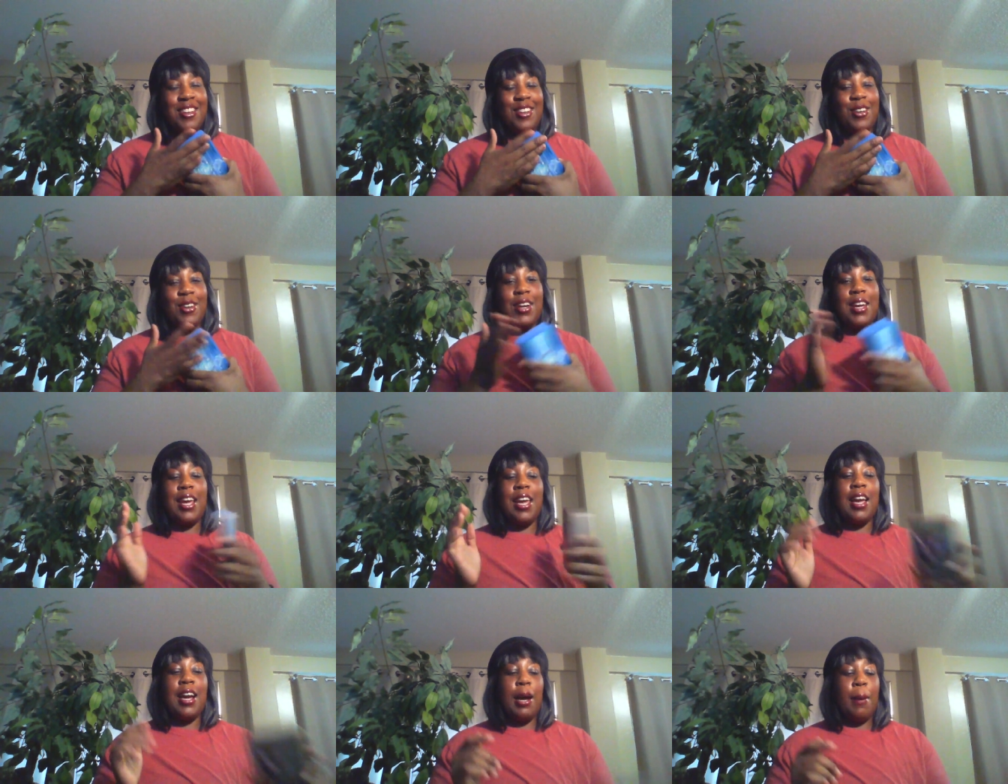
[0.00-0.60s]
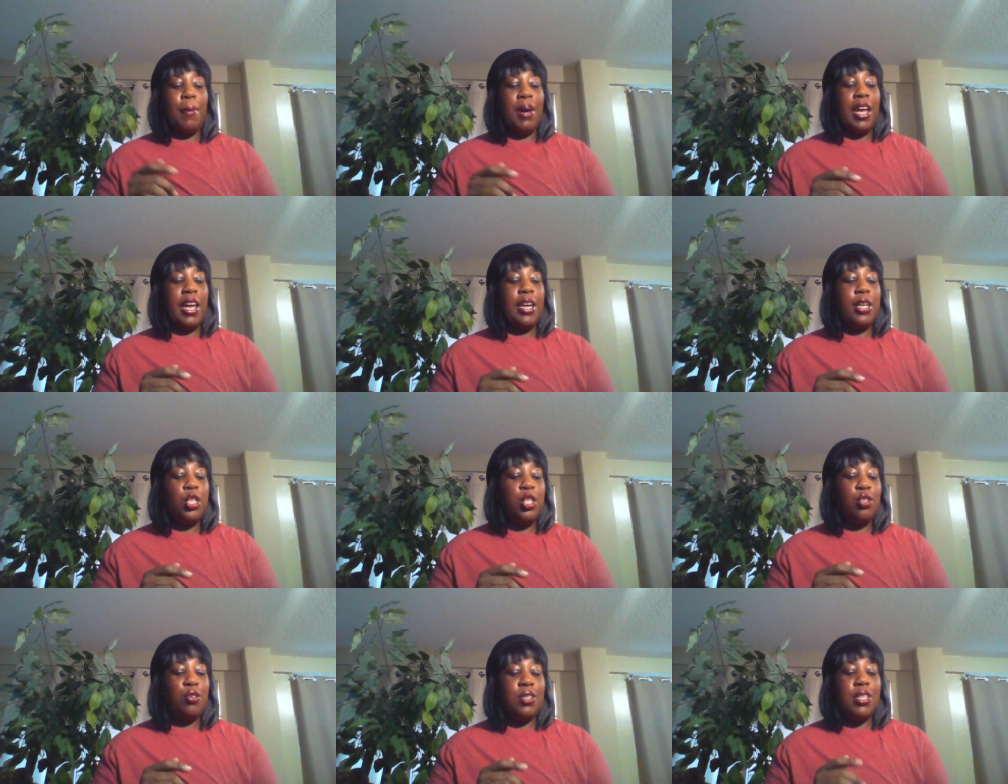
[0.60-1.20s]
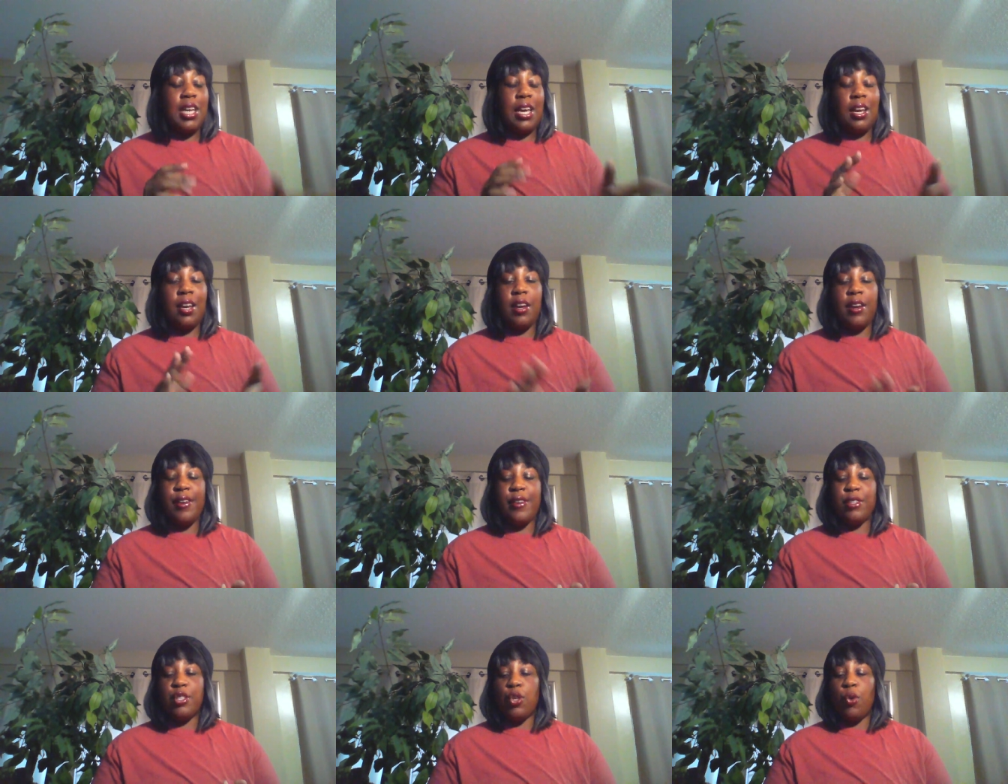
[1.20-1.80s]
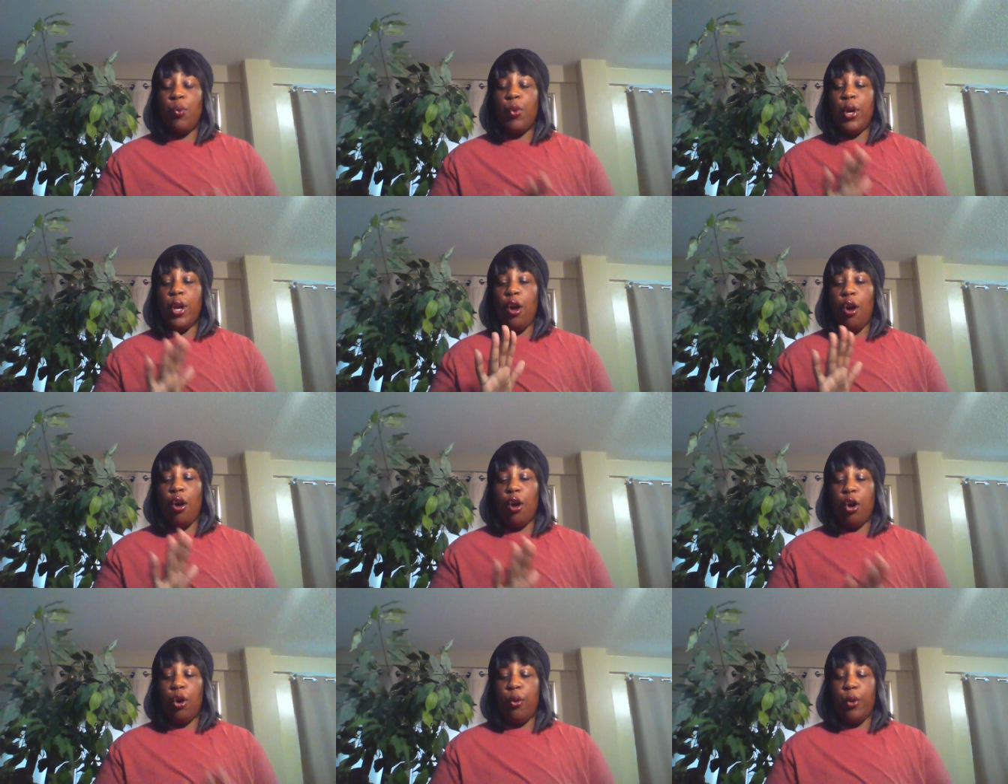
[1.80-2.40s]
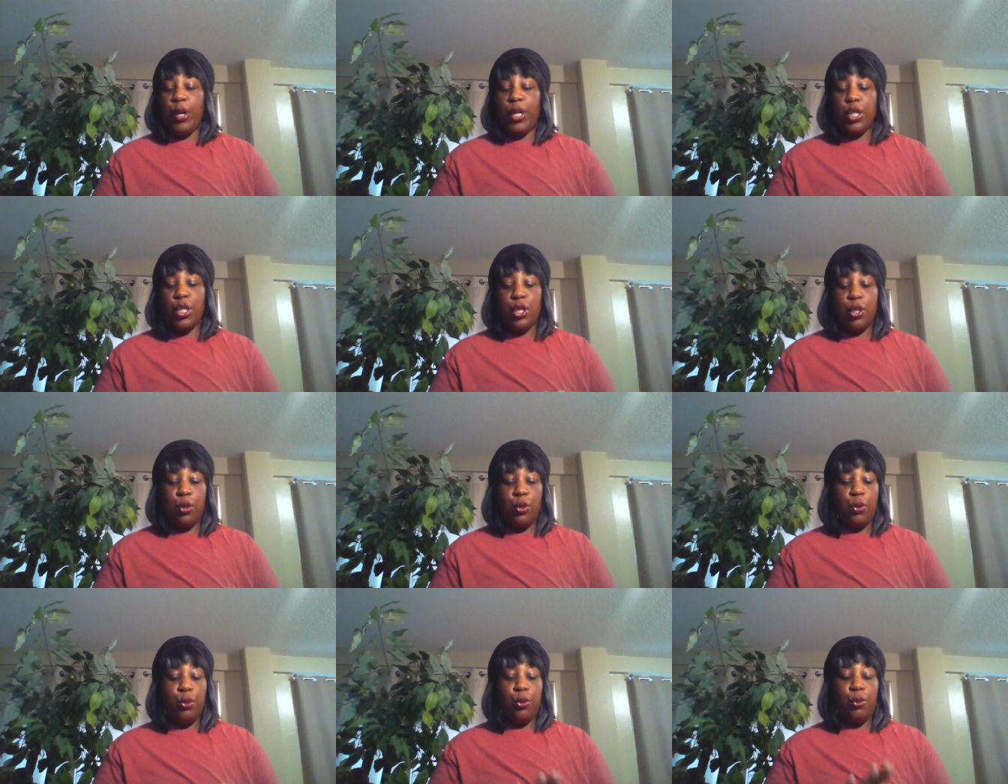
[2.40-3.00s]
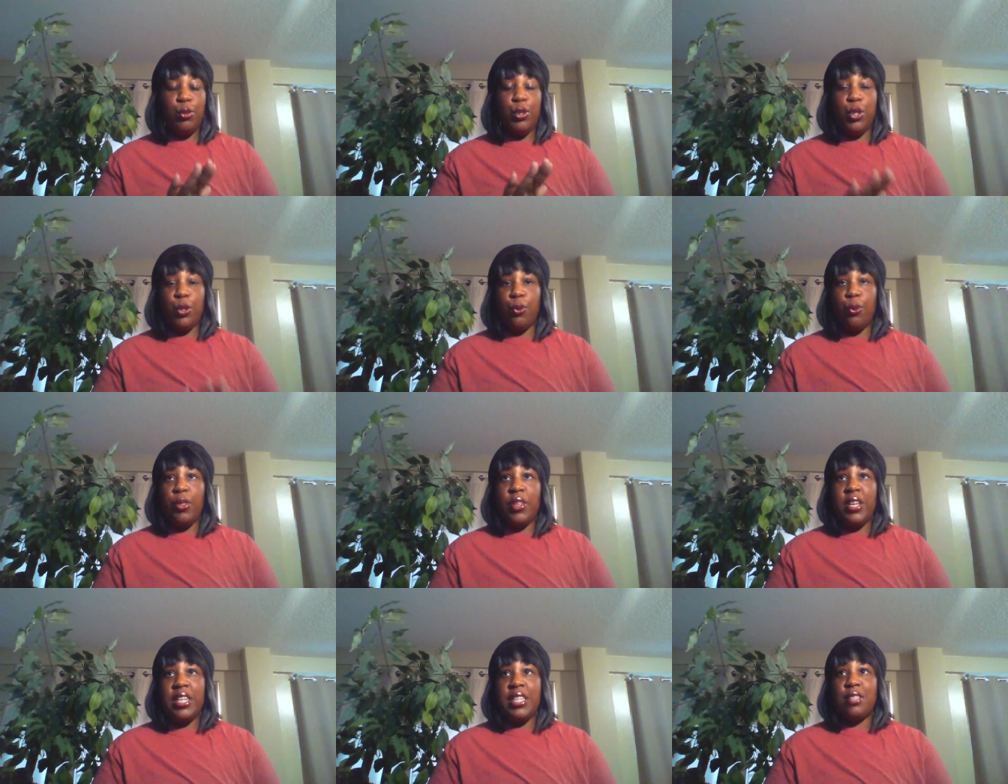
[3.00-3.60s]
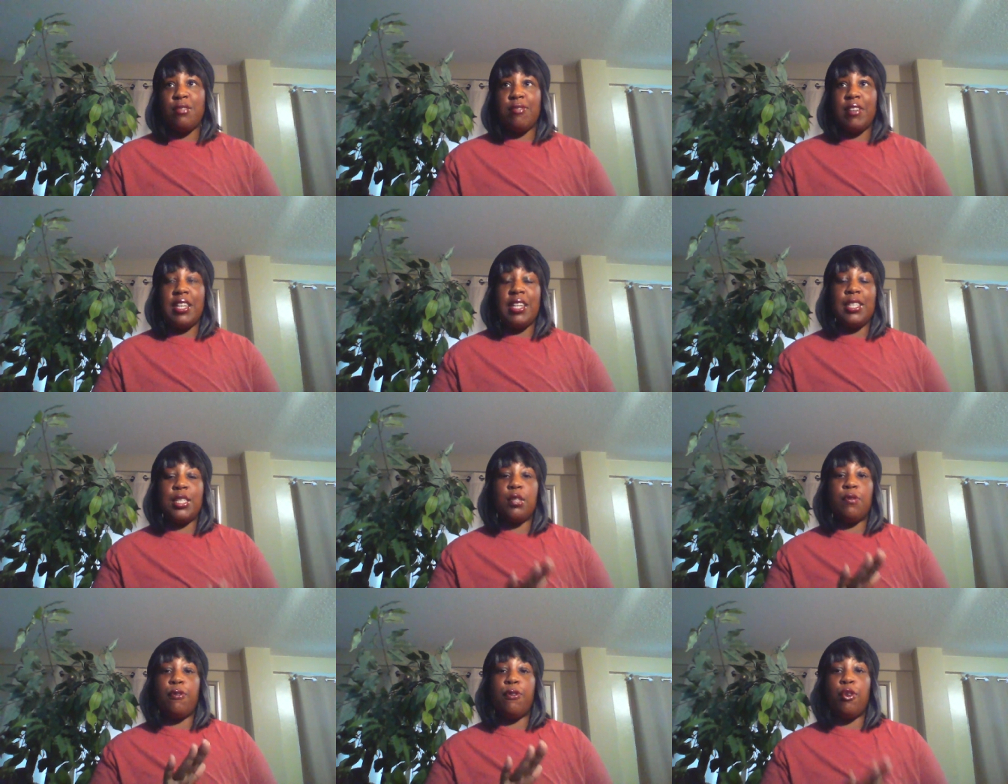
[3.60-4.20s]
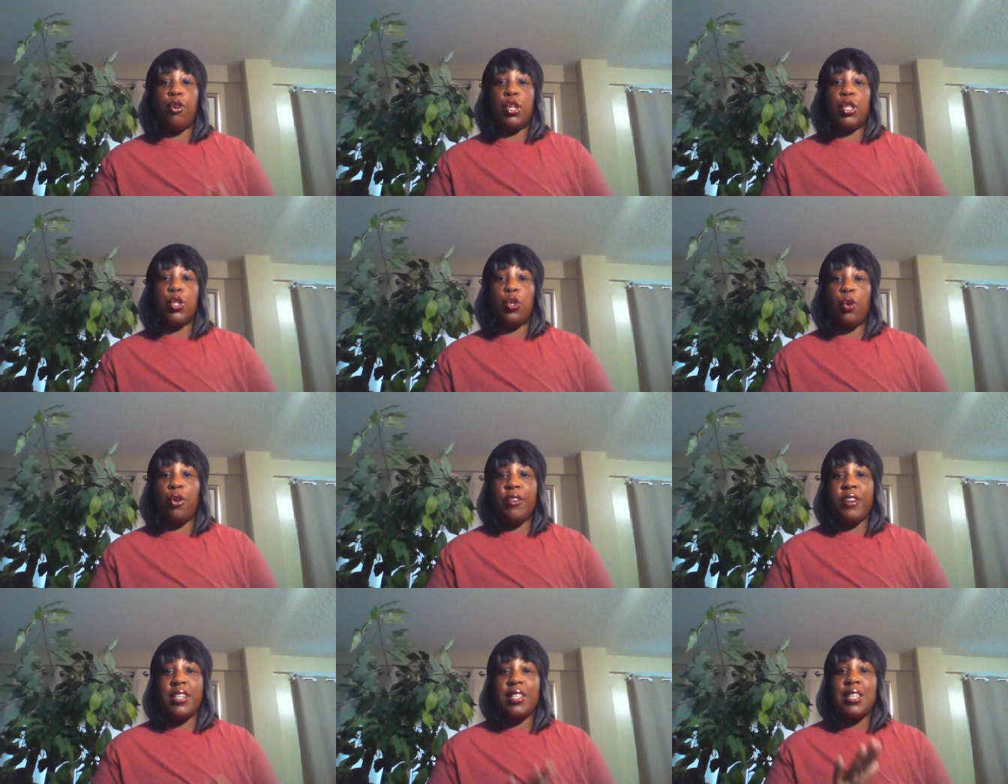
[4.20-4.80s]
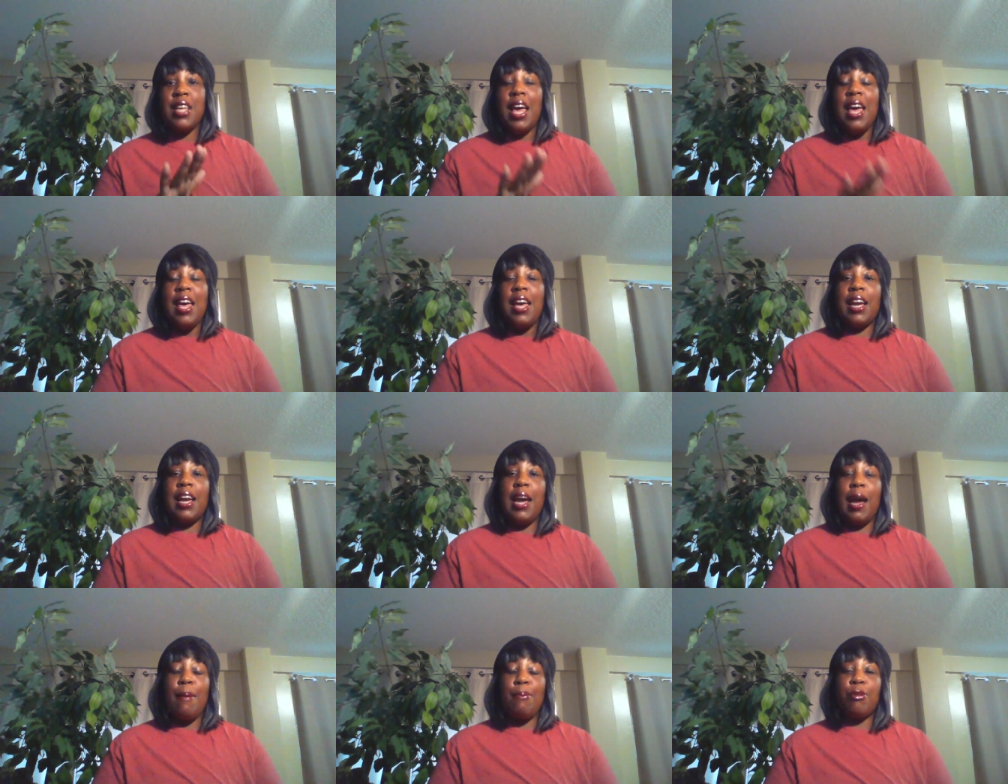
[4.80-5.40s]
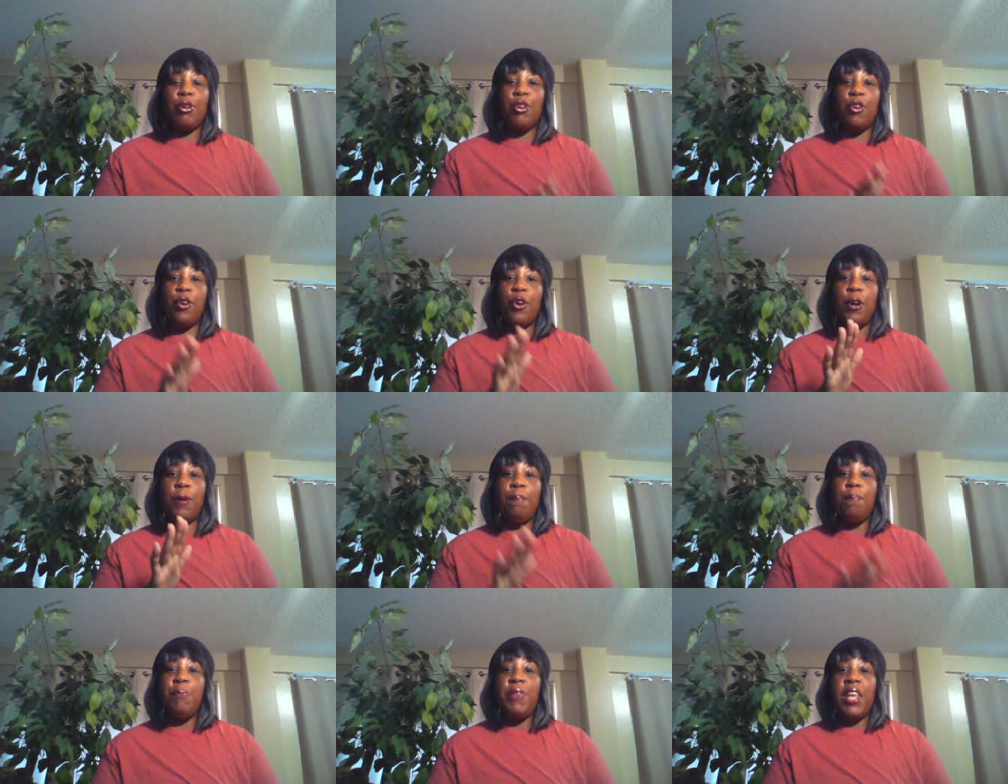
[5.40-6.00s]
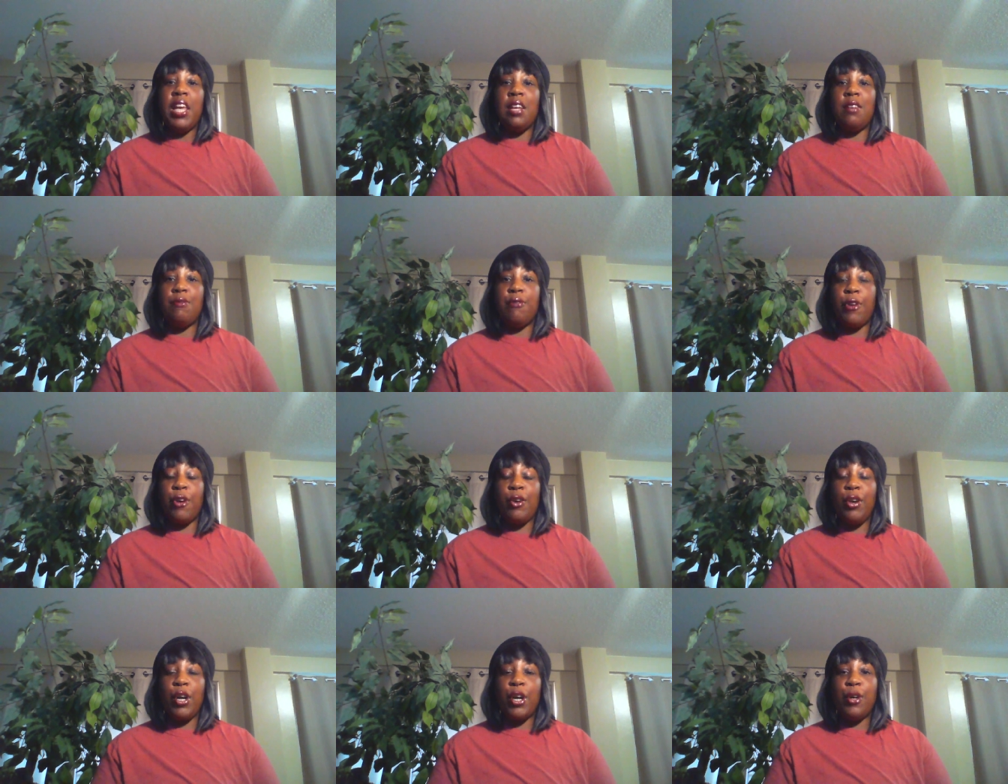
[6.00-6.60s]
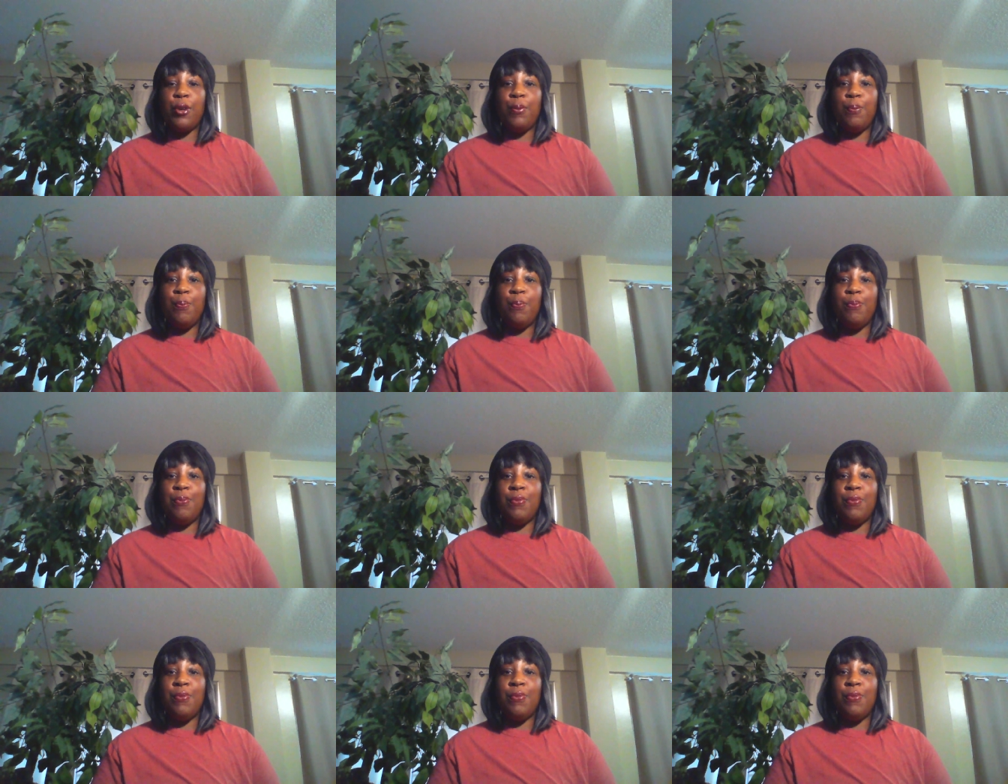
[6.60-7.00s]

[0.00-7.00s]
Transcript: Okay, I got my angel deck here. So we are going to do these readings for Taurus, Capricorn, and Virgo.